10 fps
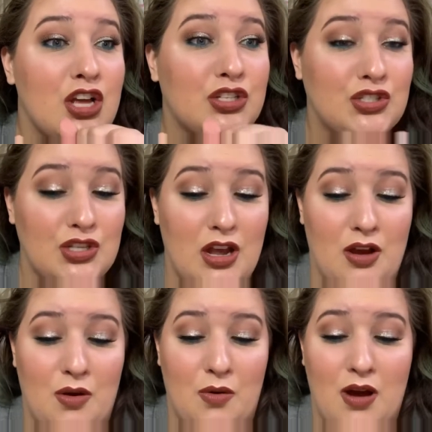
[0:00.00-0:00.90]

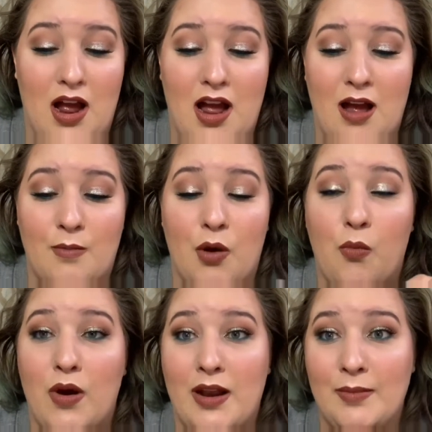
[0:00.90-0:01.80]
So
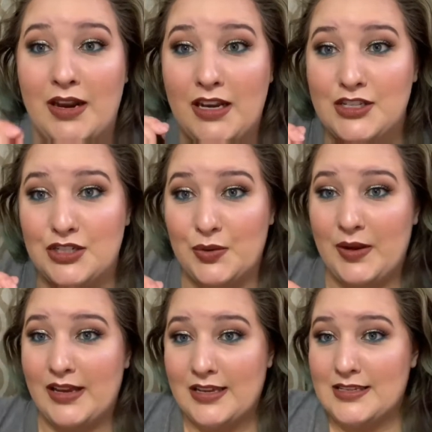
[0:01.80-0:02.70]
what I'm going to do
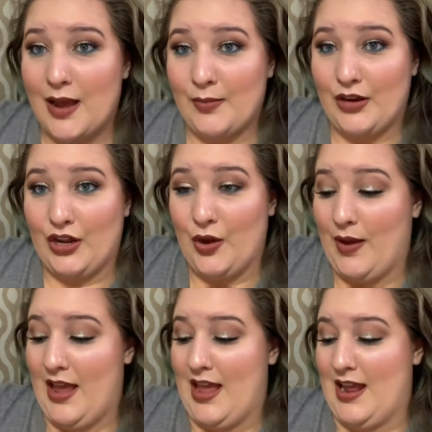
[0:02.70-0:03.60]
is I'm going to go
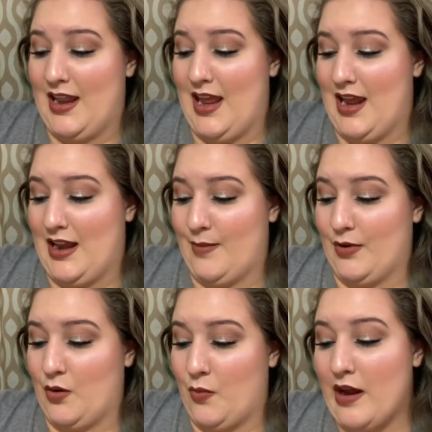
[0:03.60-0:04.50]
ahead and I'm
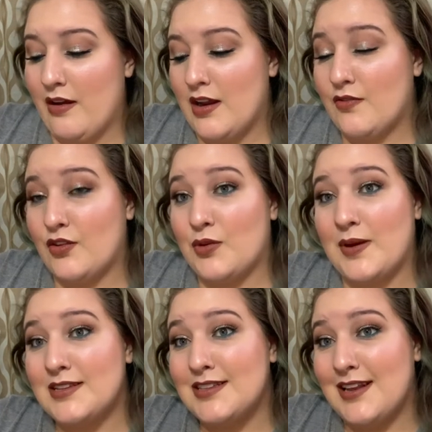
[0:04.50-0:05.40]
going to wear it for the
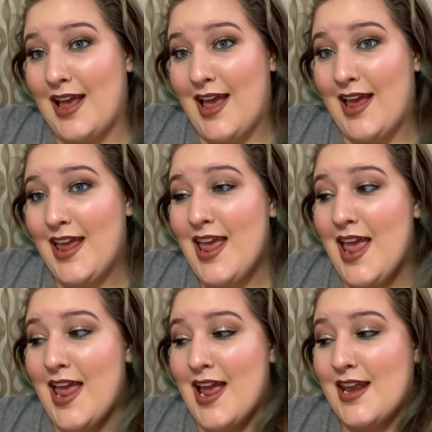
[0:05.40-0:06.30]
rest of the day,
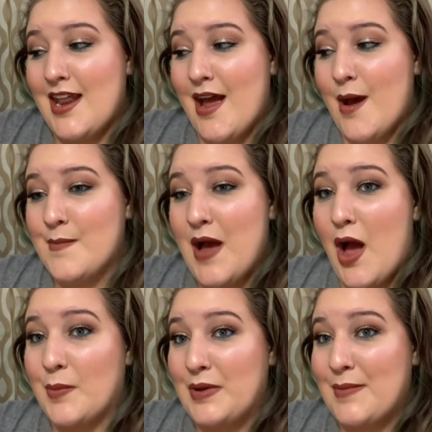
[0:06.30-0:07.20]
and
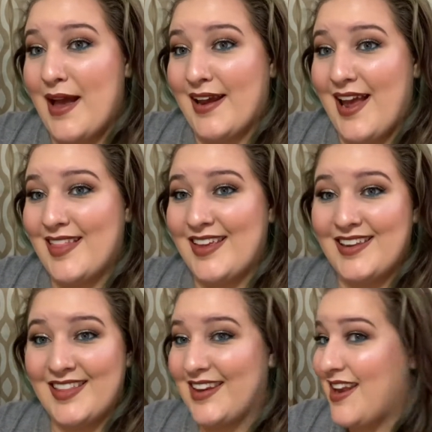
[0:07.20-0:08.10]
I'll be back at the
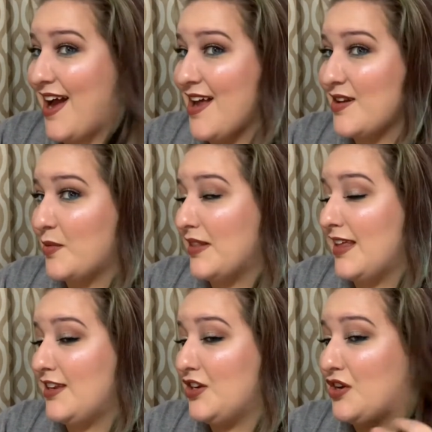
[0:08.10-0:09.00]
end of the night with
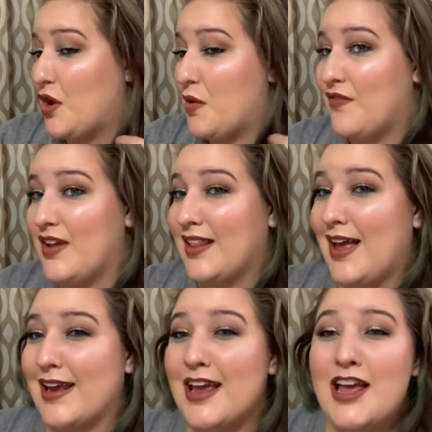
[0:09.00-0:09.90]
letting you know if it
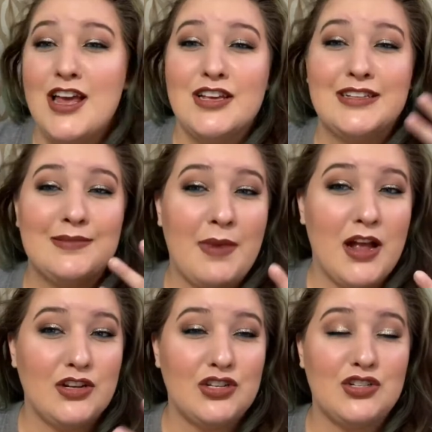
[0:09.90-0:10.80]
like
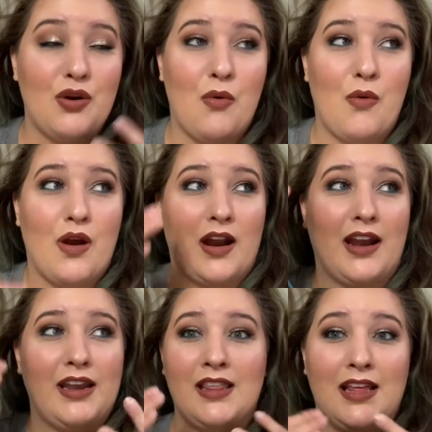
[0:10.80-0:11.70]
smudged
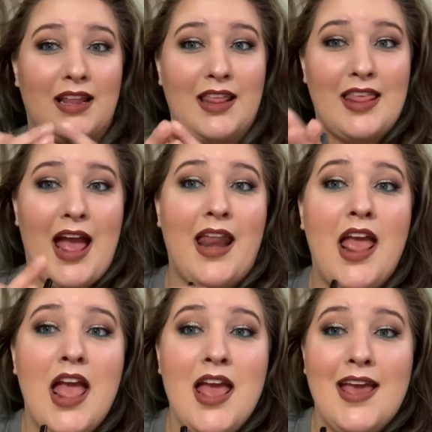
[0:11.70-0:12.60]
or anything like that,
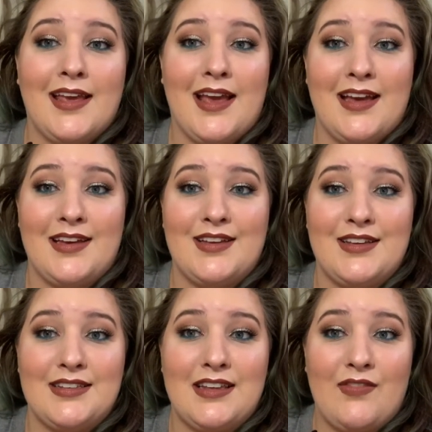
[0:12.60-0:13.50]

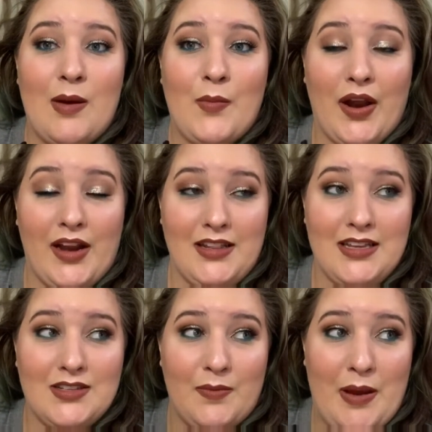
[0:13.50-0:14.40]
because if I'm wearing
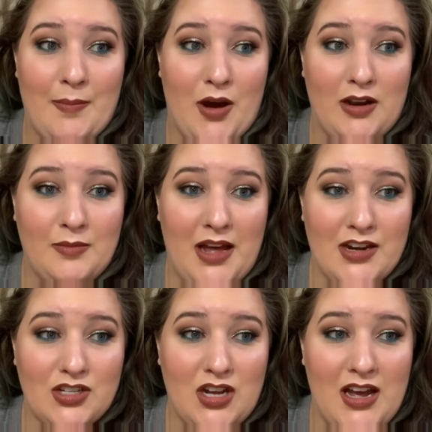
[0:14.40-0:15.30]
this on my bottom
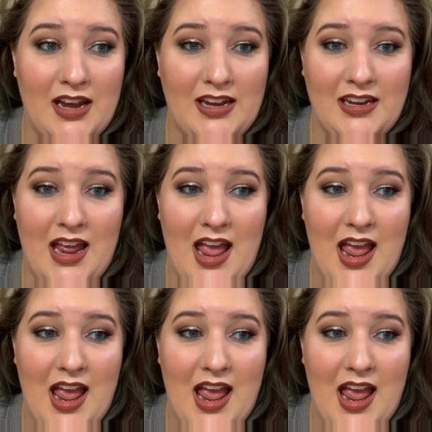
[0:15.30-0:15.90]
lash line,